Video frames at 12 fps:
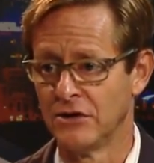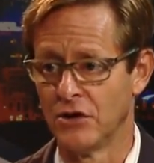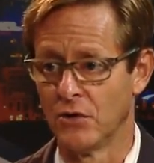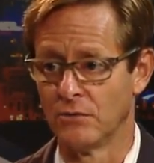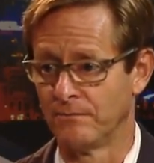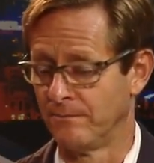you
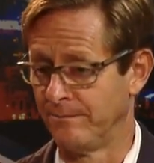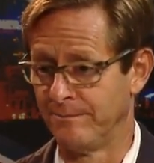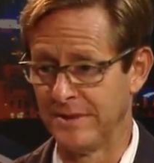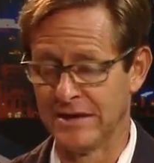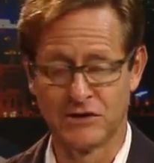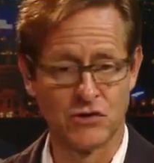know
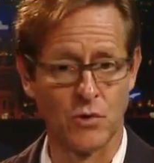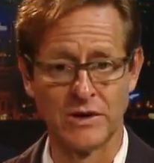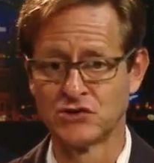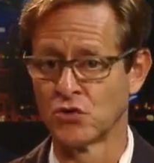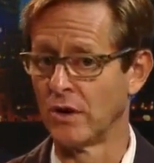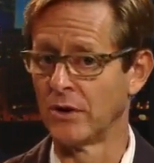be it
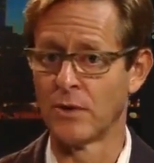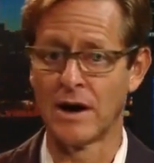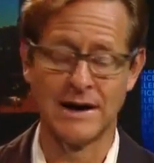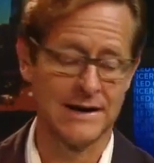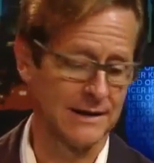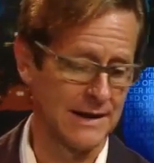going
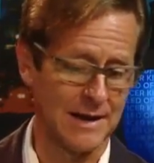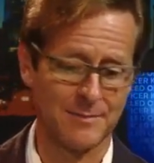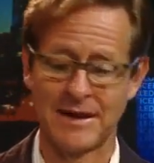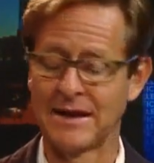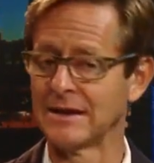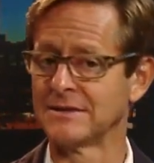joyriding,
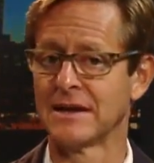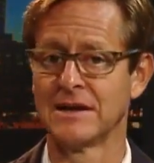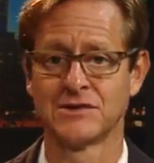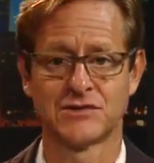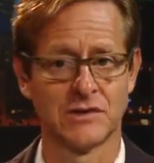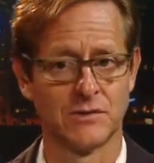not paying
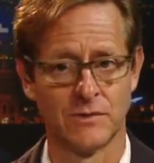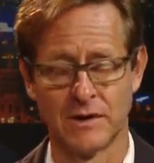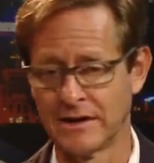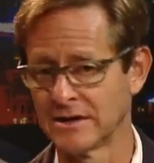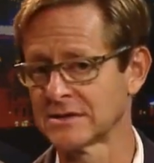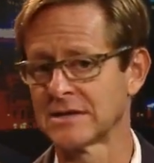attention,
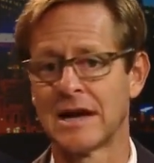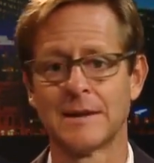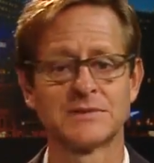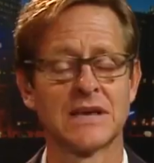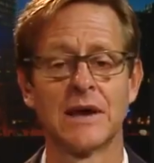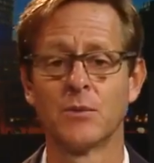running a
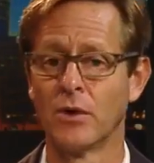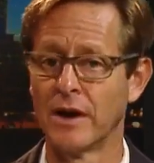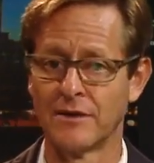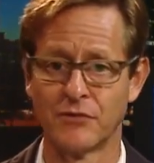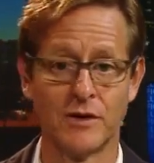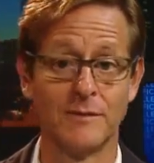stop sign,
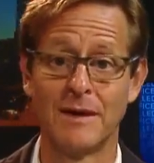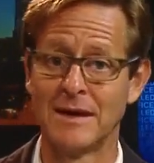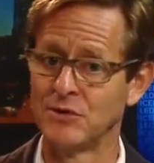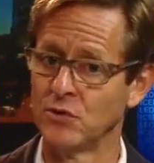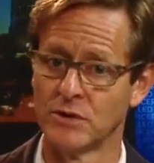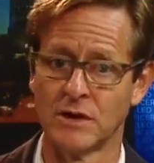whatever, and
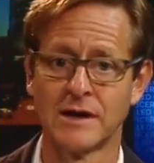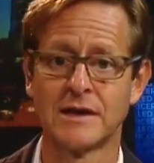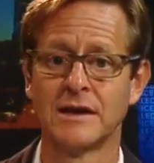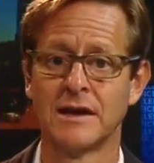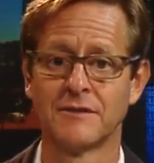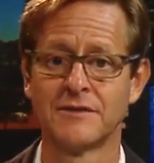maybe you were
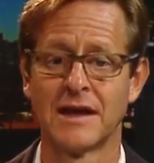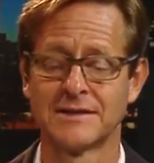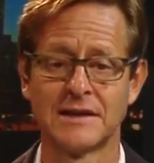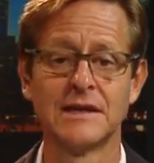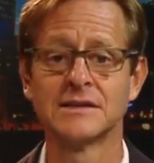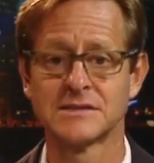lucky enough
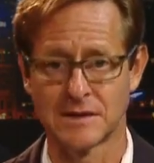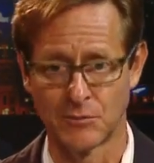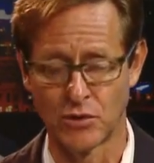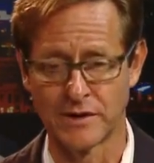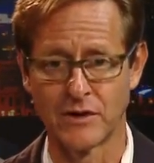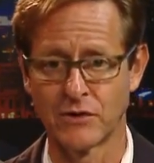not to hit
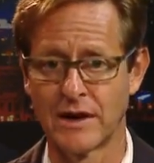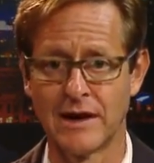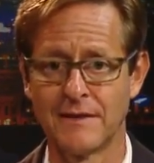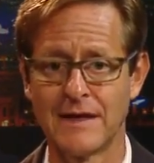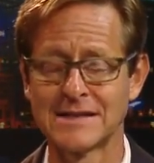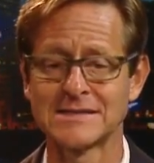someone,
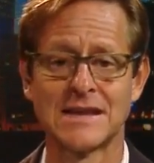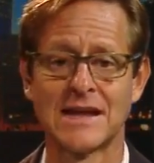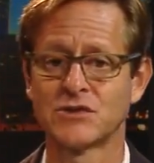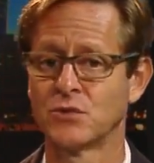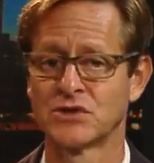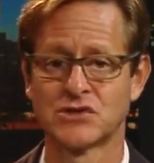okay? That's
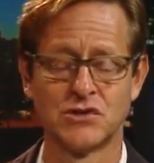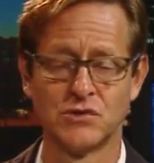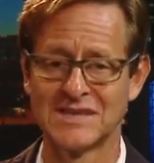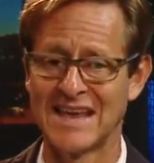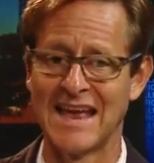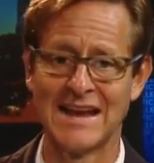not to
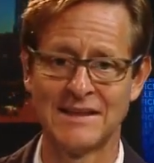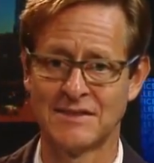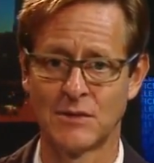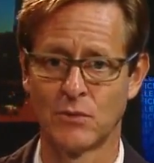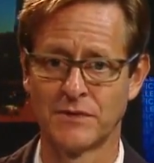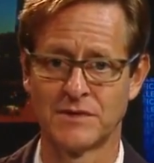excuse
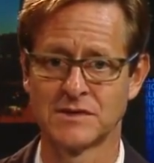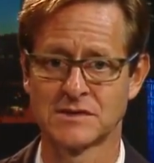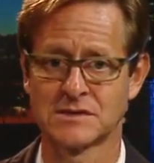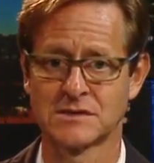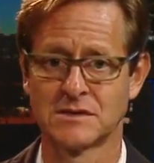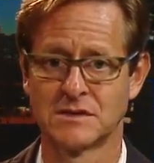anything what
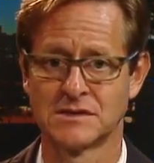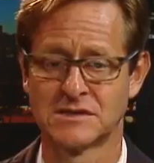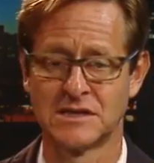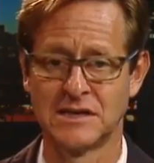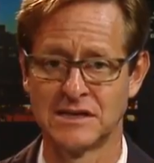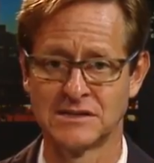this,
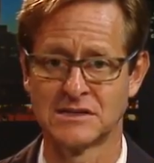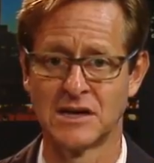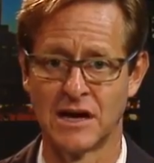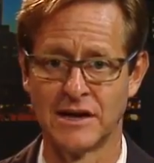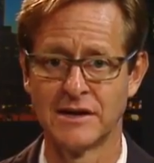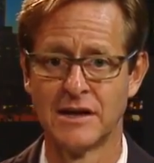this teen has
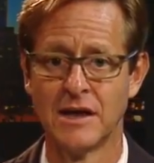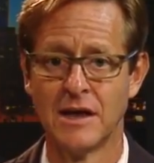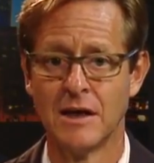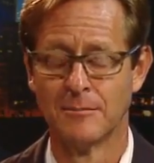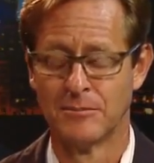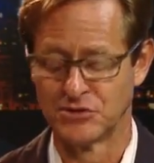done.
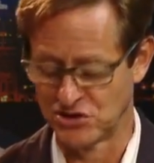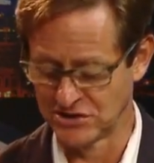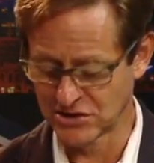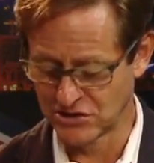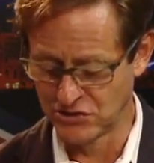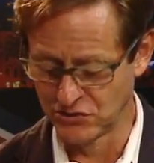But
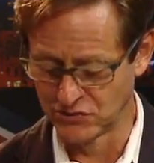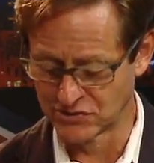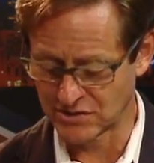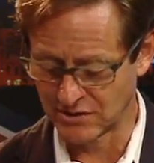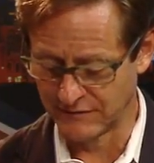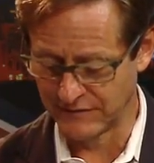she's
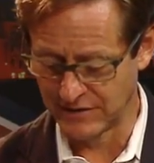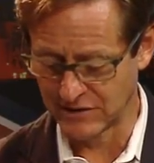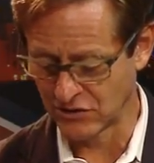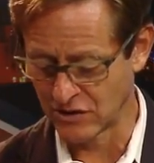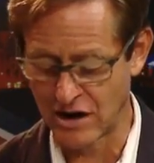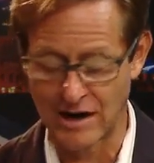accused of
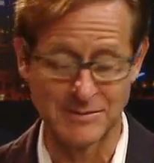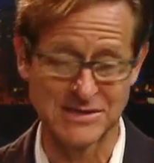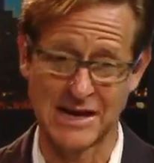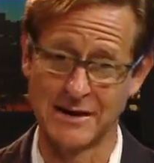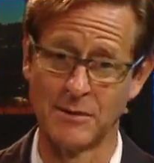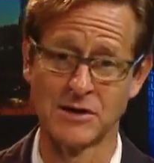vehicular
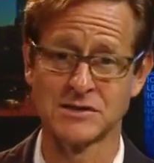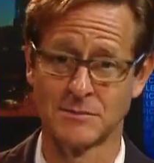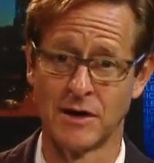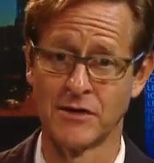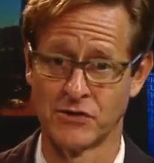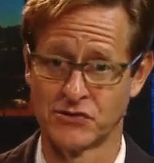homicide among
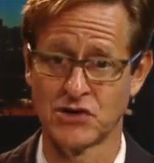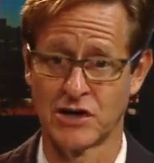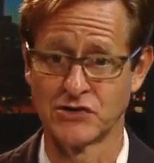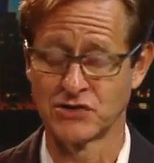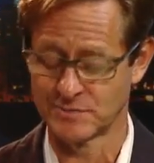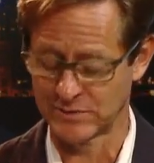some other
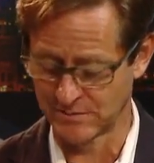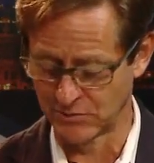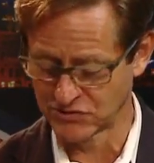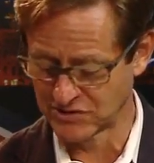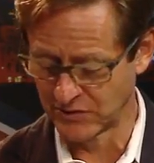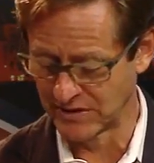charges, but the
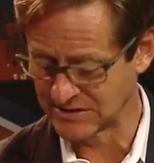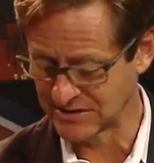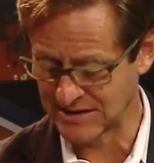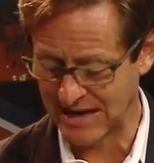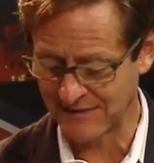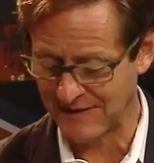most
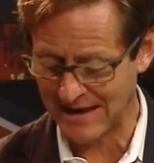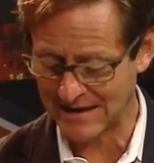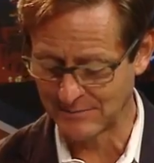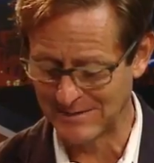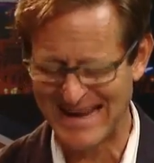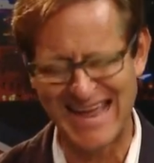serious is that.
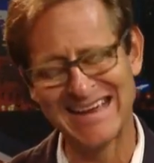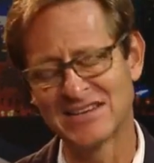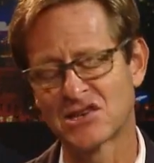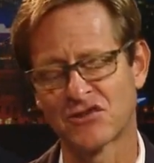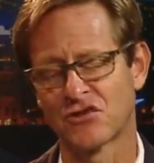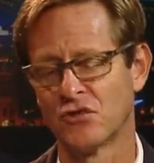That can be
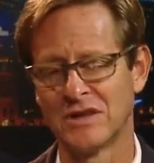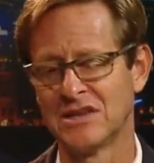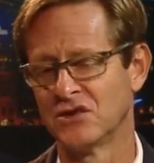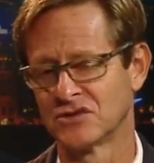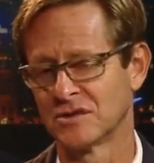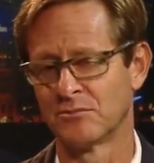8 to 30
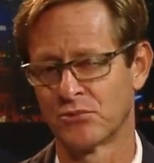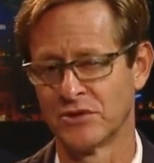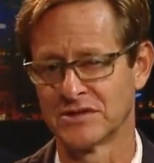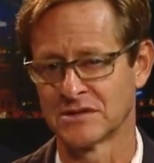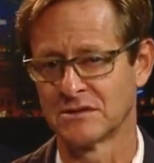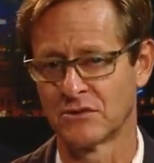years in
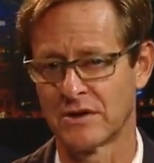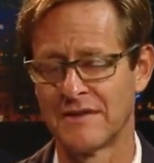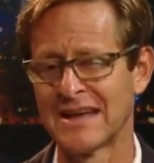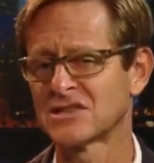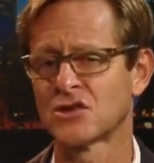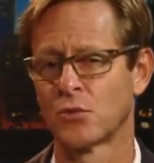prison,
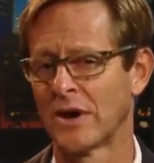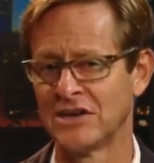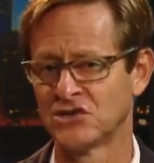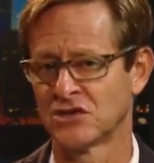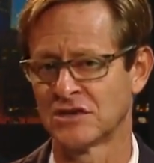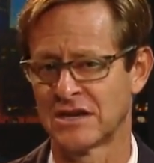okay? That's the
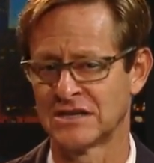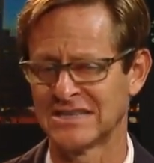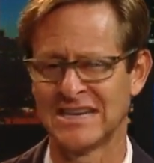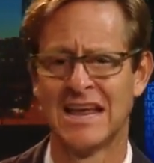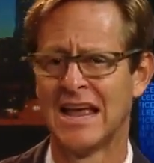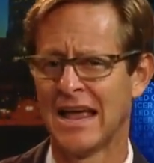range in
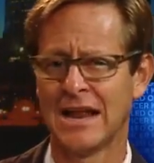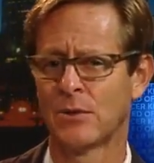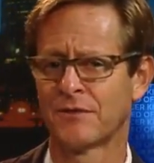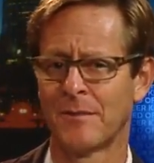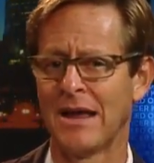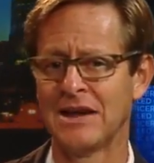Tennessee.
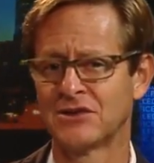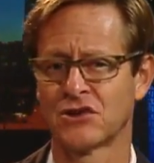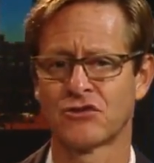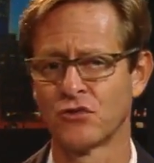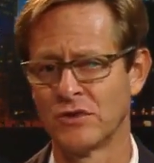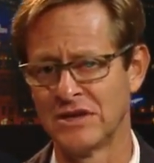Anywhere from
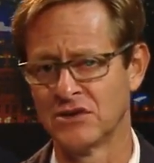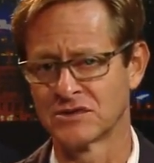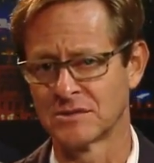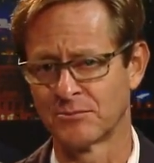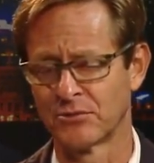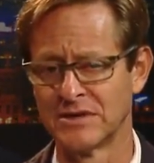8 to 30
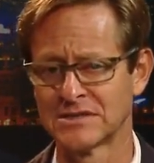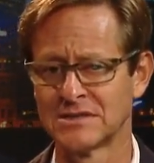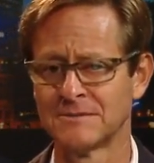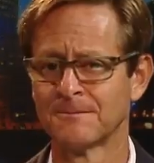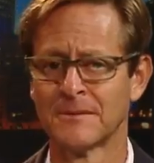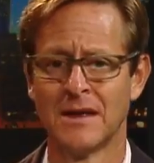years in
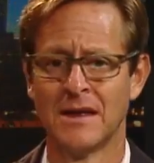prison.